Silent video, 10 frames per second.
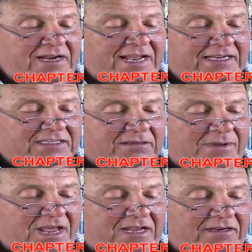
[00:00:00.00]
asked the
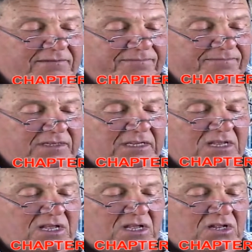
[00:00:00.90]
man.
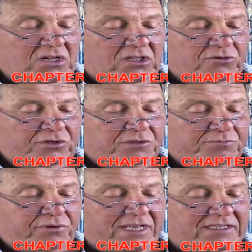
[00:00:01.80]
Louis
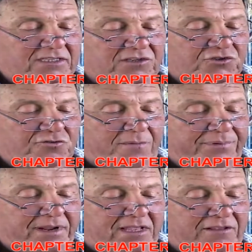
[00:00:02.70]
placed his trumpet
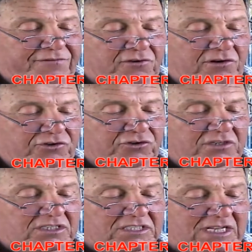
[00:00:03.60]
on the floor and took the
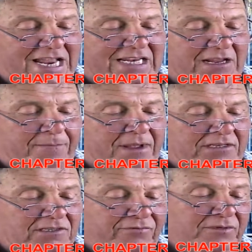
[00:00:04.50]
slate and the
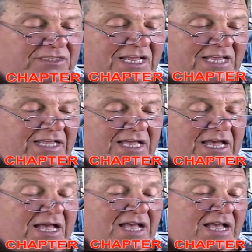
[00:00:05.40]
pencil from his neck.
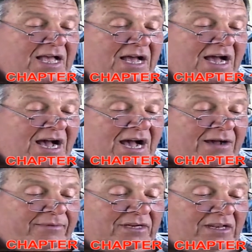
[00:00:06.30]

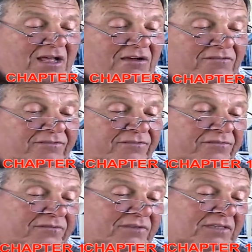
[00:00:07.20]
"I'm in love,"
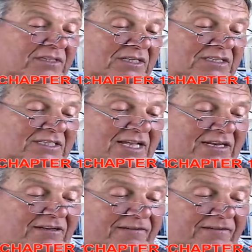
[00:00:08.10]
he said.